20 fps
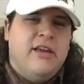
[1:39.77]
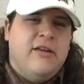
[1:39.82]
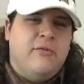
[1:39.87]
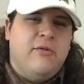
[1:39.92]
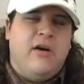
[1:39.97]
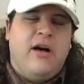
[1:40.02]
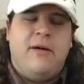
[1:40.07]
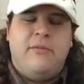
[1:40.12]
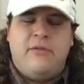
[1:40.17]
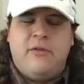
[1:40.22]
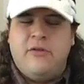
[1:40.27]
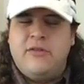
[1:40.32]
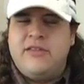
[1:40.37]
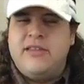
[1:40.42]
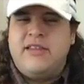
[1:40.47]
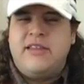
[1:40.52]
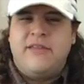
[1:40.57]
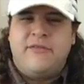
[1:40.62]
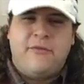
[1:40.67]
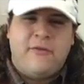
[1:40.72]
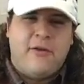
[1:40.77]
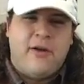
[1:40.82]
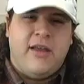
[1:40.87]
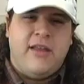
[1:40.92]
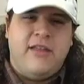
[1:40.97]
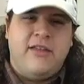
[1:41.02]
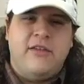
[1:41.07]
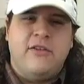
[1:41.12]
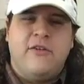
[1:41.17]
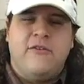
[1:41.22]
will upload to
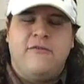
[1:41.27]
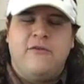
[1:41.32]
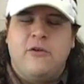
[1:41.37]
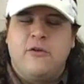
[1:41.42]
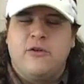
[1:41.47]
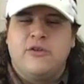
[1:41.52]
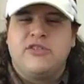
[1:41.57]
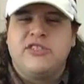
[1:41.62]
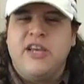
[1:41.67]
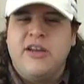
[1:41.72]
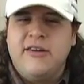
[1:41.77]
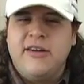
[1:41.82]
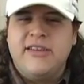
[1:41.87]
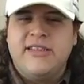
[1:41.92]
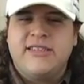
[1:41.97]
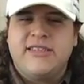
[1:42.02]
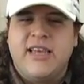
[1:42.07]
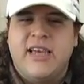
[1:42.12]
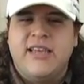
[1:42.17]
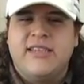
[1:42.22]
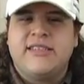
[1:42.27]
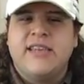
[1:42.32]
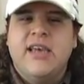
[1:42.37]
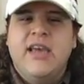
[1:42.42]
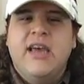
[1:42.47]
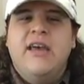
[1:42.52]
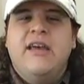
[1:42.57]
different, photo sharing sites.